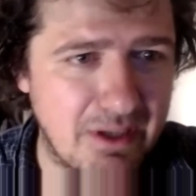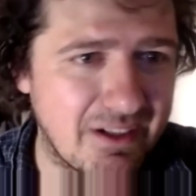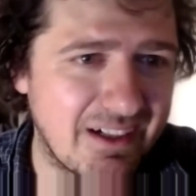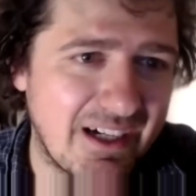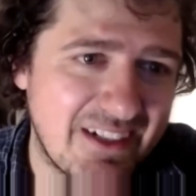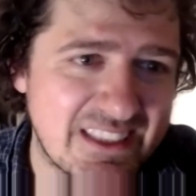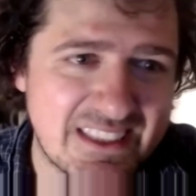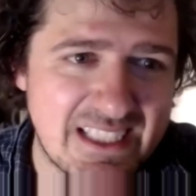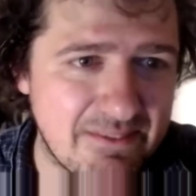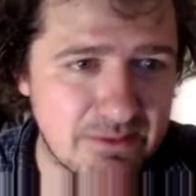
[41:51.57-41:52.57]
But it
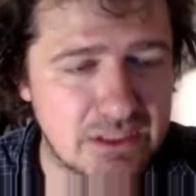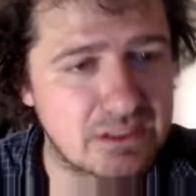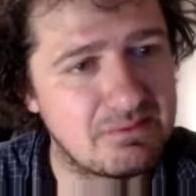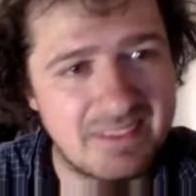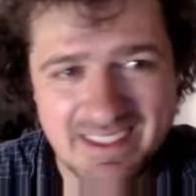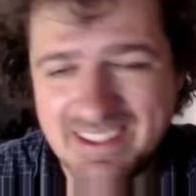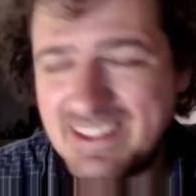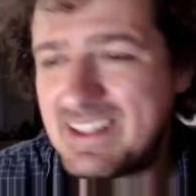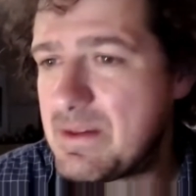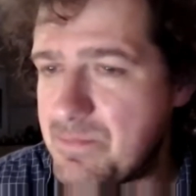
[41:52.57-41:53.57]
seems
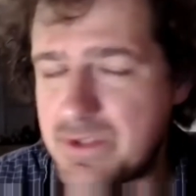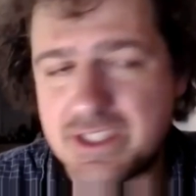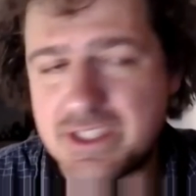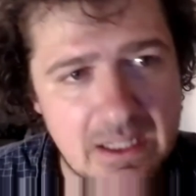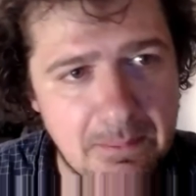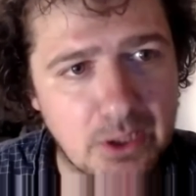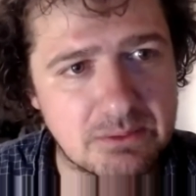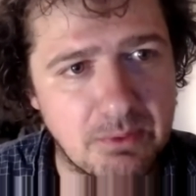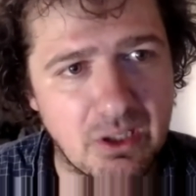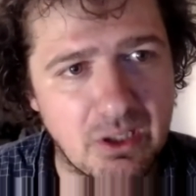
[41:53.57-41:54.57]
certainly
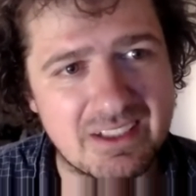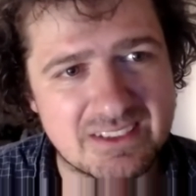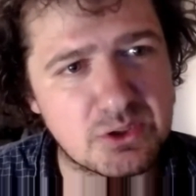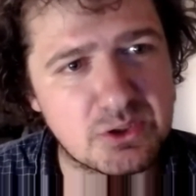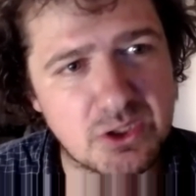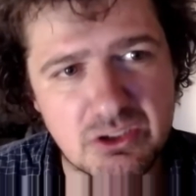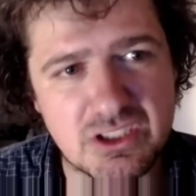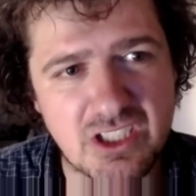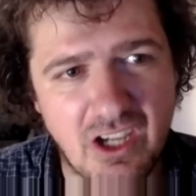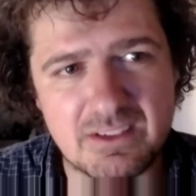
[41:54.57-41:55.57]
possible. She was also
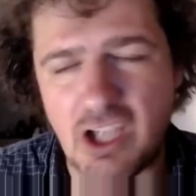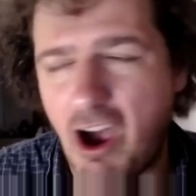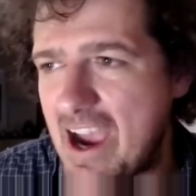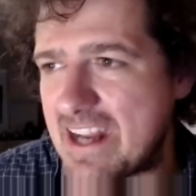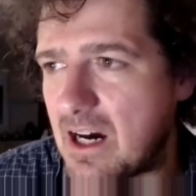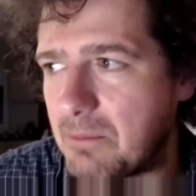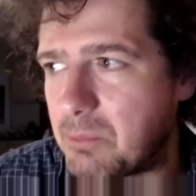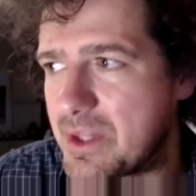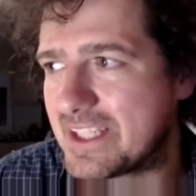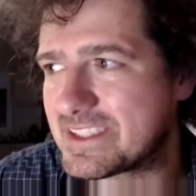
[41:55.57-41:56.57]
tied up
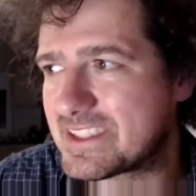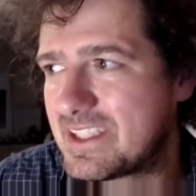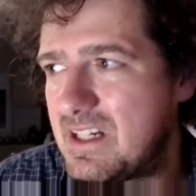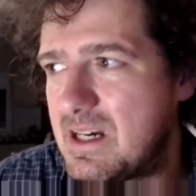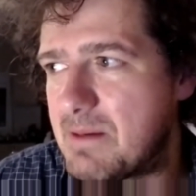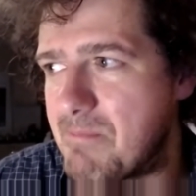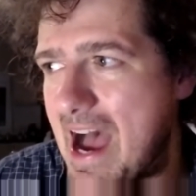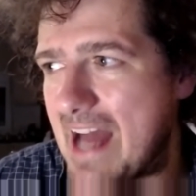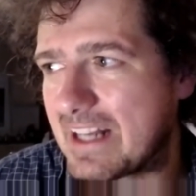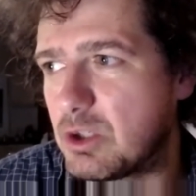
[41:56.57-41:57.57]
with this
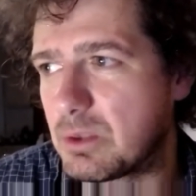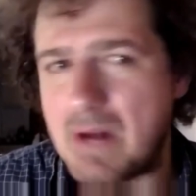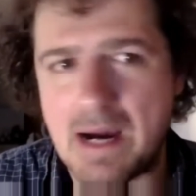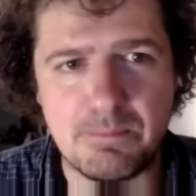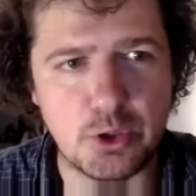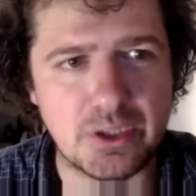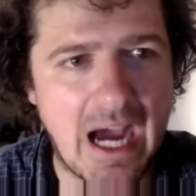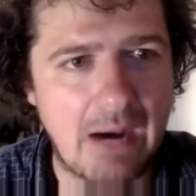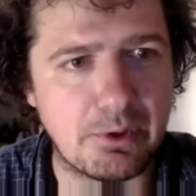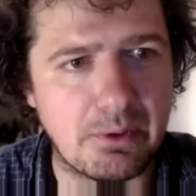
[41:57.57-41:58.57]
man called Mahmoud
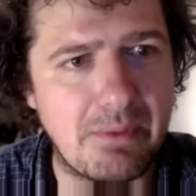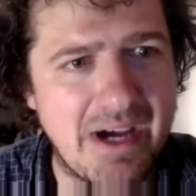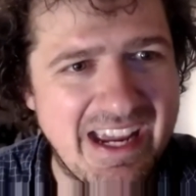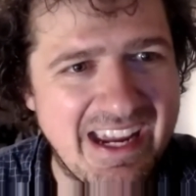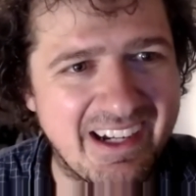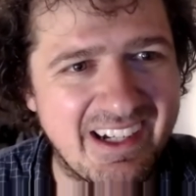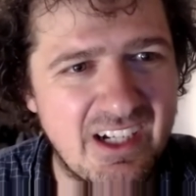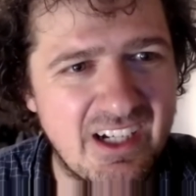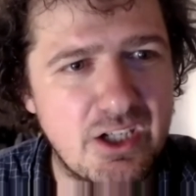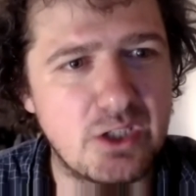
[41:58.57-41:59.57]
Gabrbe,
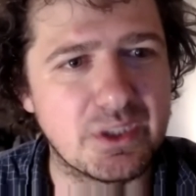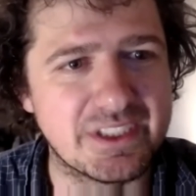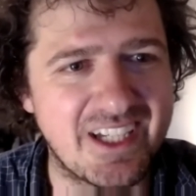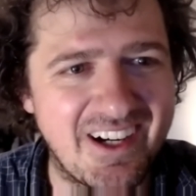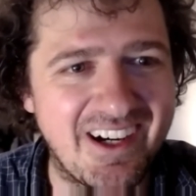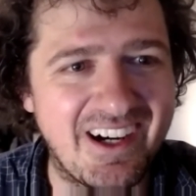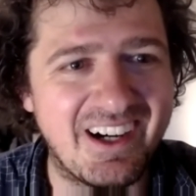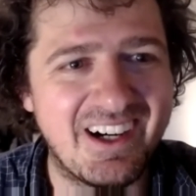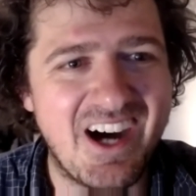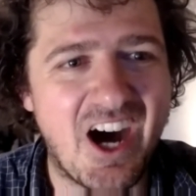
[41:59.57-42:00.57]
who was her
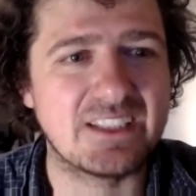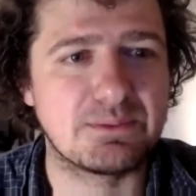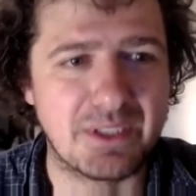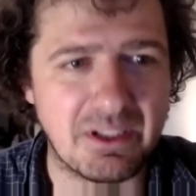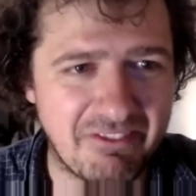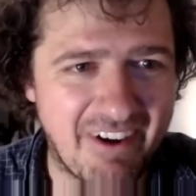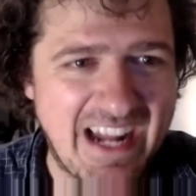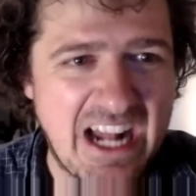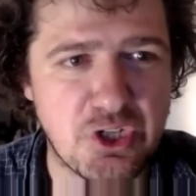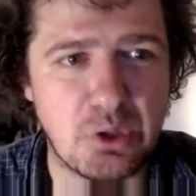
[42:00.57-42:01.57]
husband and
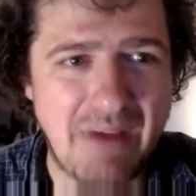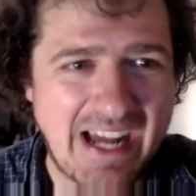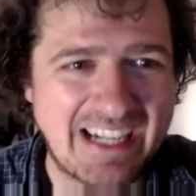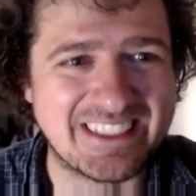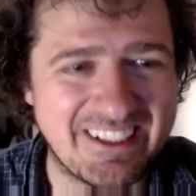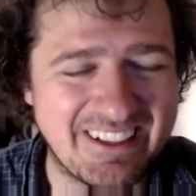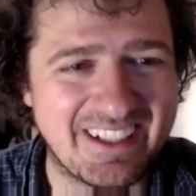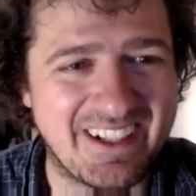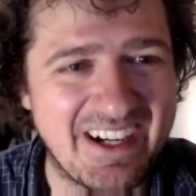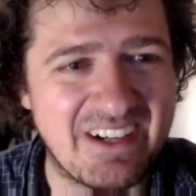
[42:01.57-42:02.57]
financial manager in the
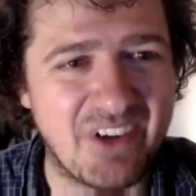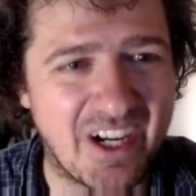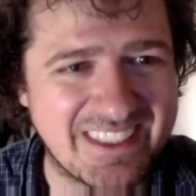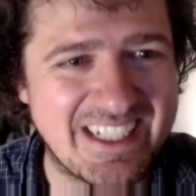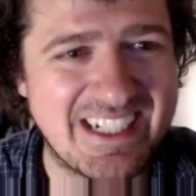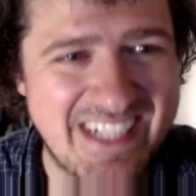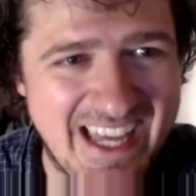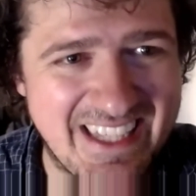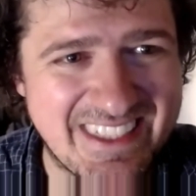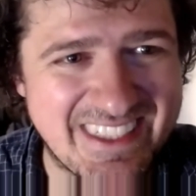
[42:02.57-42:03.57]
kind of
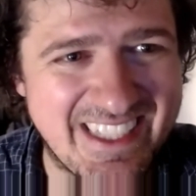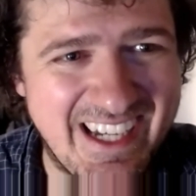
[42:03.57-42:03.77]
1910s.